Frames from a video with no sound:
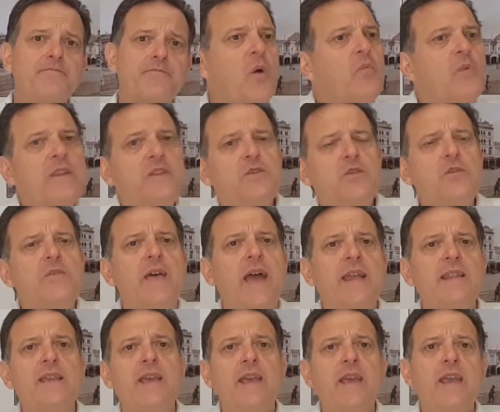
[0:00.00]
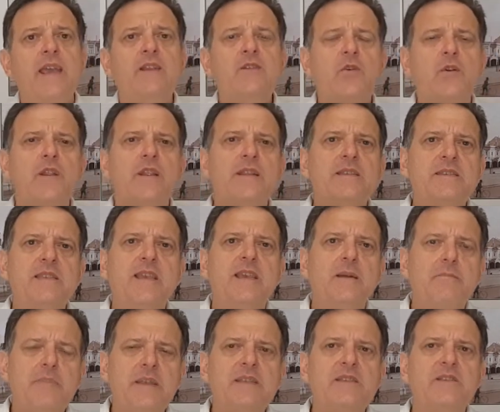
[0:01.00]
Well, we do that in order to dig
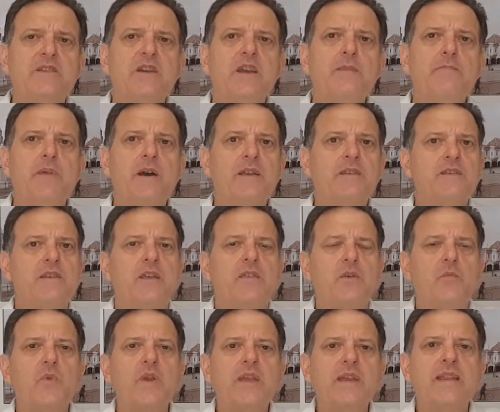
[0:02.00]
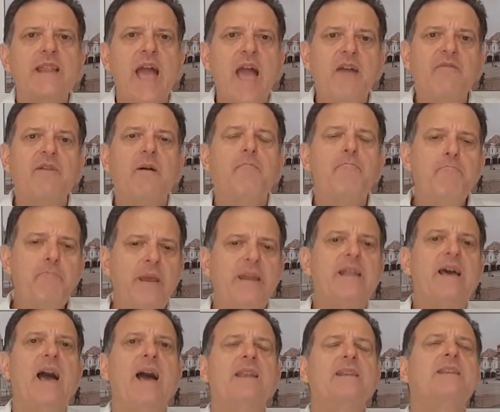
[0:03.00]
a bit deeper so that we can have a
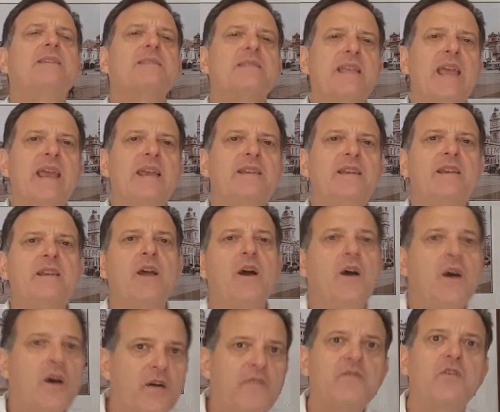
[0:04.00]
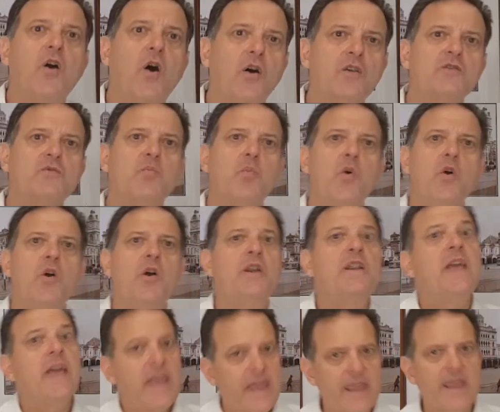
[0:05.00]
better understanding of God's word
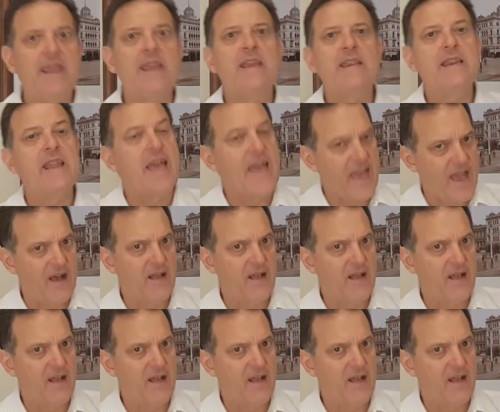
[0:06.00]
in